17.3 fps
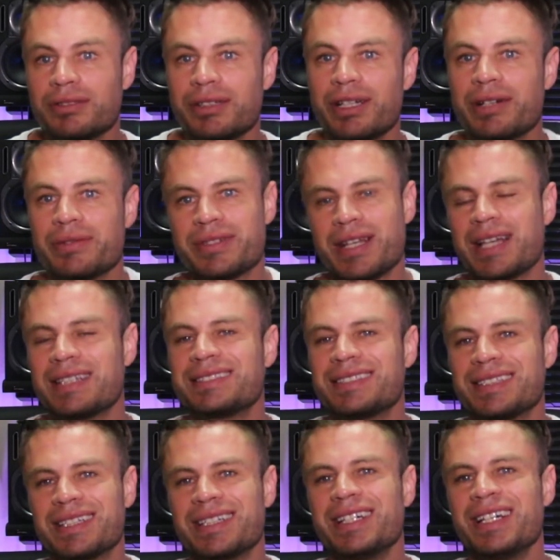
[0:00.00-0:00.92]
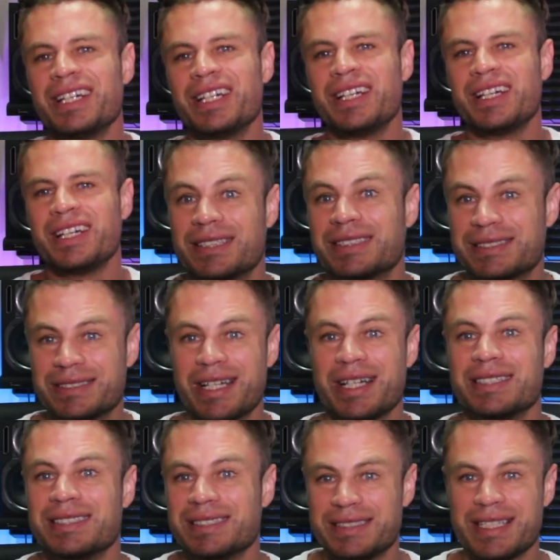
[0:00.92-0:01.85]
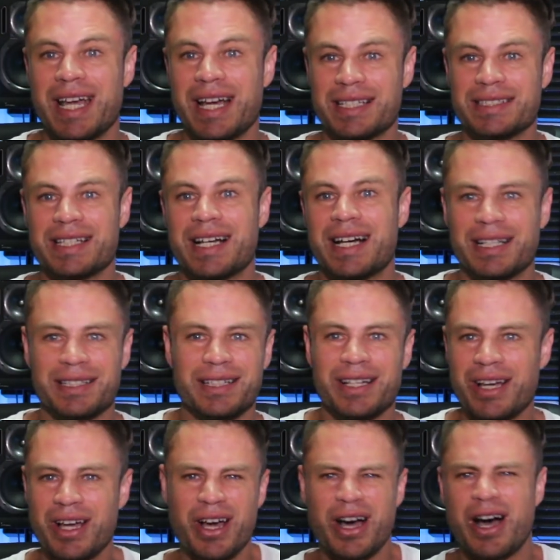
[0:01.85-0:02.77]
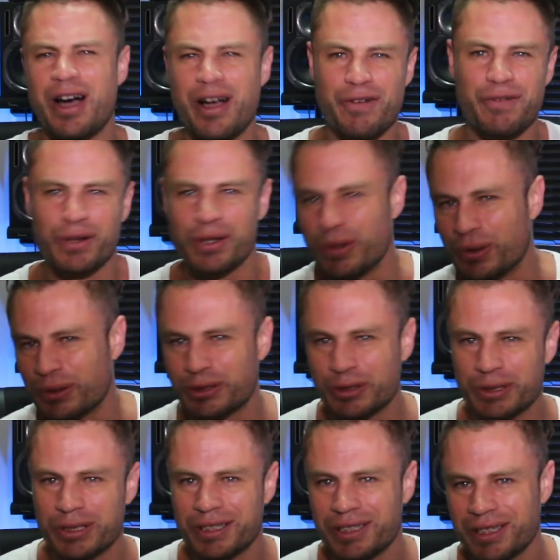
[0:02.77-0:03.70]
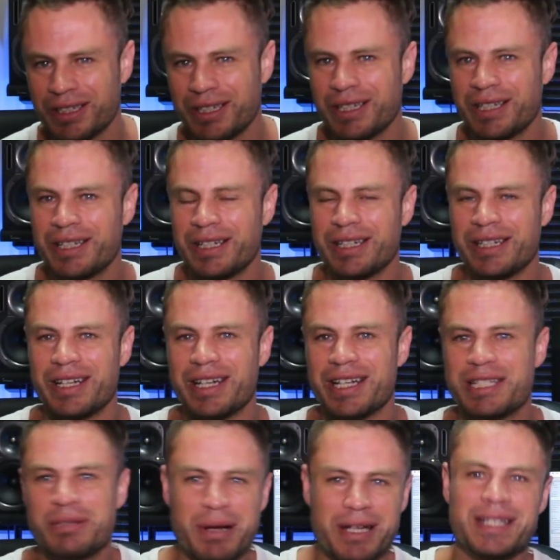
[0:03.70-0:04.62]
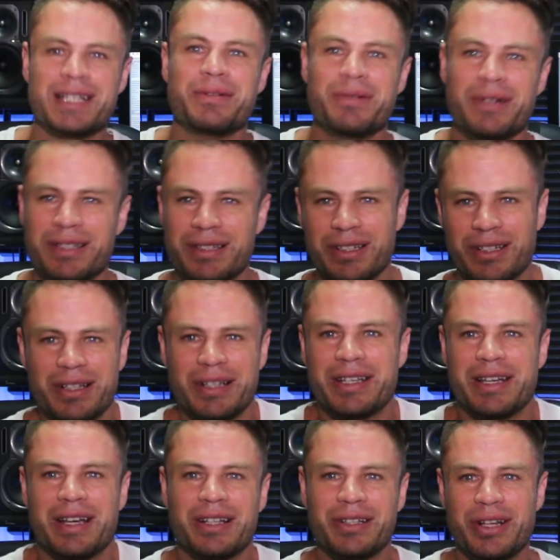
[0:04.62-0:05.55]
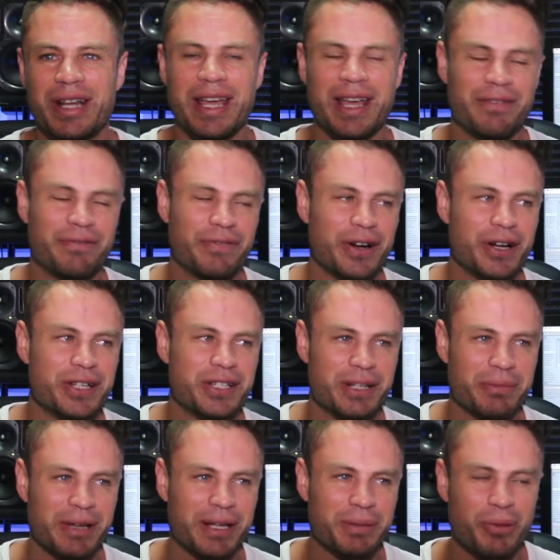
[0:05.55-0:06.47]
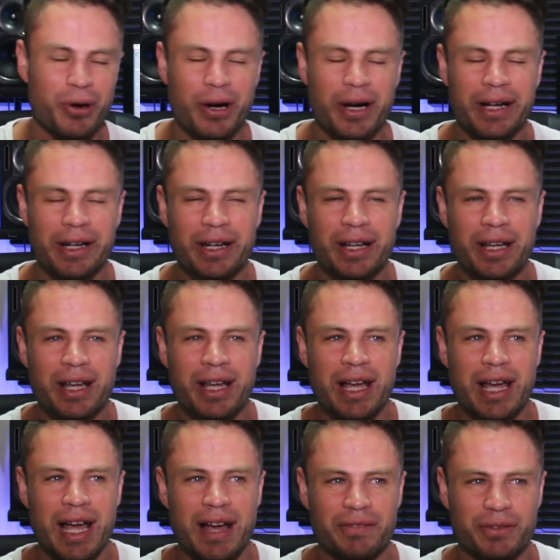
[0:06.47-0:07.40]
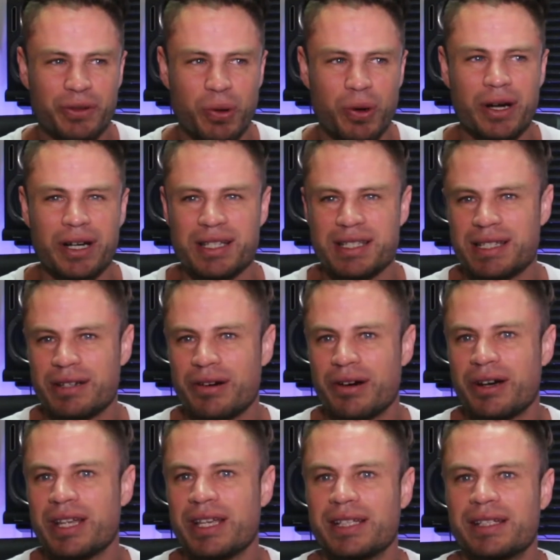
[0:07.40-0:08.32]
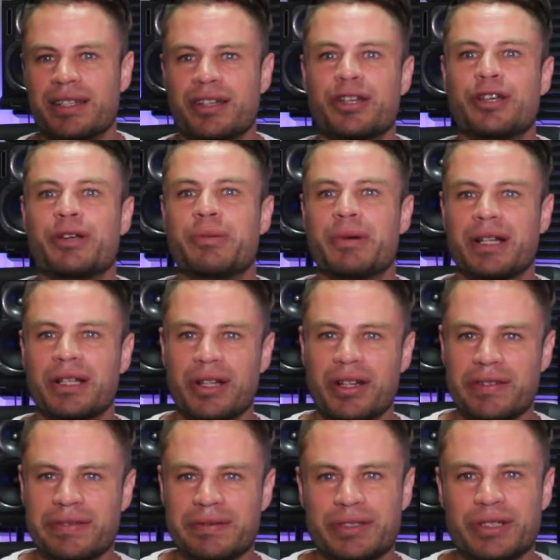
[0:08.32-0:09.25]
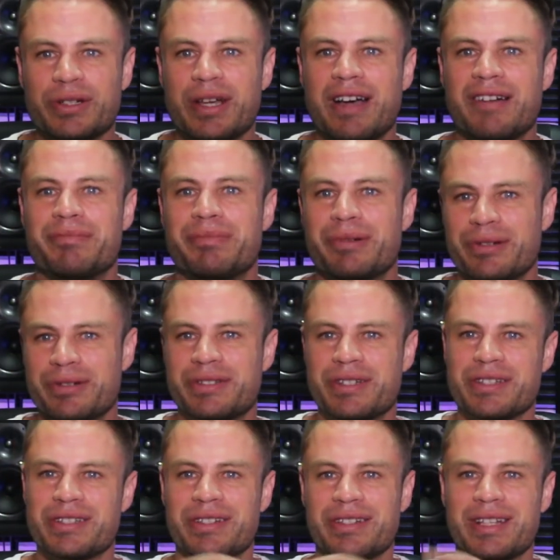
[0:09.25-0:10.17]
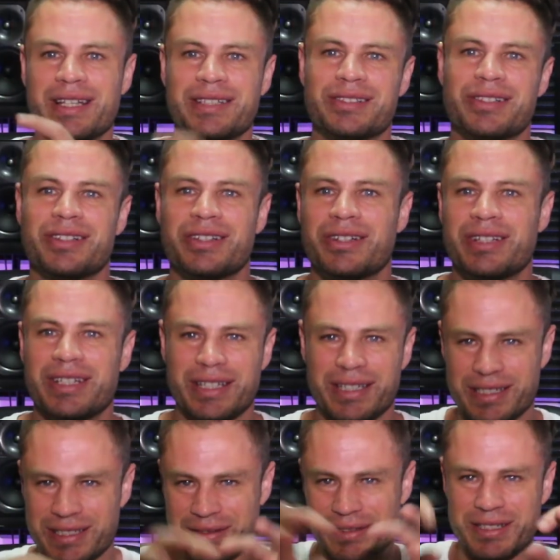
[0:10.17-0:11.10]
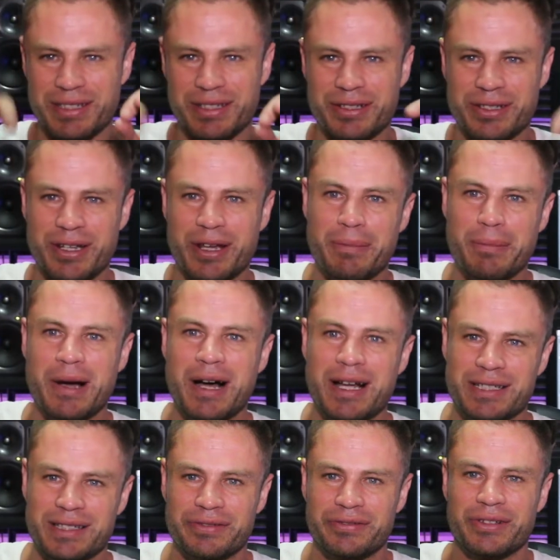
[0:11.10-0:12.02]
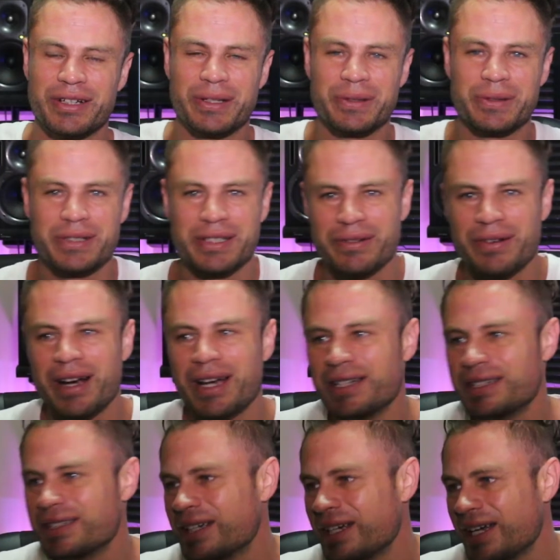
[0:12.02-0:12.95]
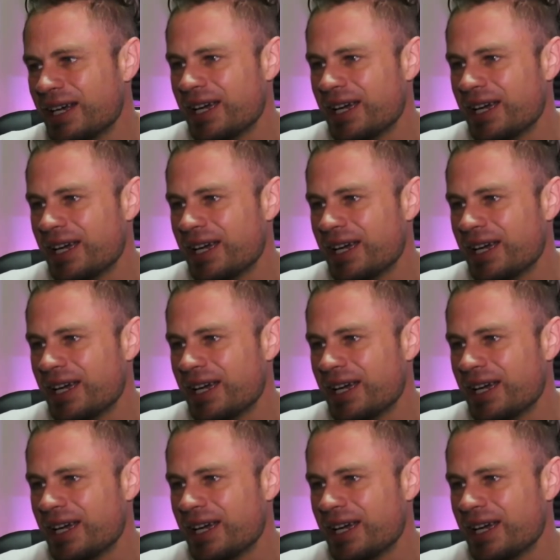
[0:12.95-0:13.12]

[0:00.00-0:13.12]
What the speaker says: You know what I'm saying? So like certain sounds aren't overlooked, especially with a lot of headphones. I mean, mine have quite a zero EQ, but a lot of them do have boosters and things on in certain parts of the frequency range.